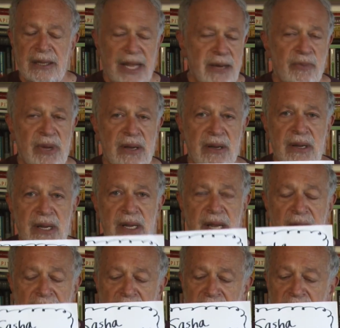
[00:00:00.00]
Lightman,
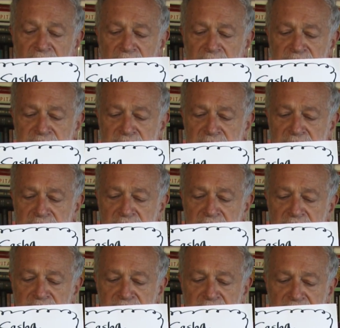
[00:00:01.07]
and
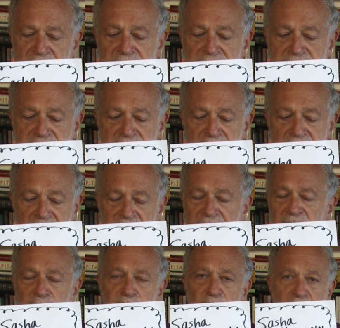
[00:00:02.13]
also tonight,
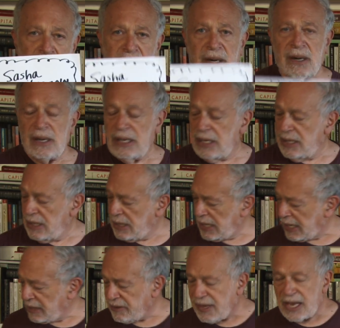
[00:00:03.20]
Kyle Parker,
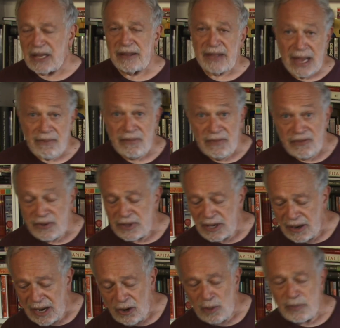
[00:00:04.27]
and thank them for
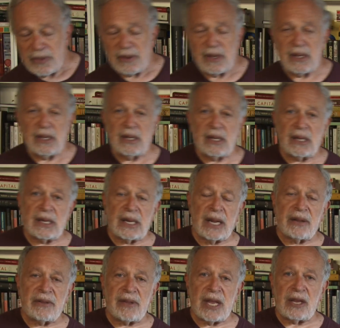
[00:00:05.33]
their help,
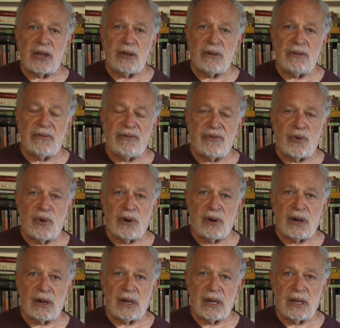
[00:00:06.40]
and thank you
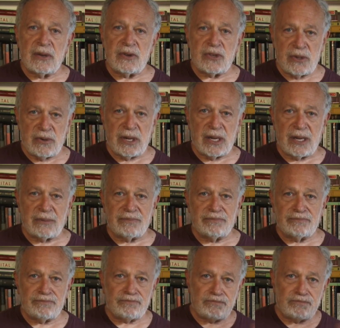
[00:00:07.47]
for tuning in.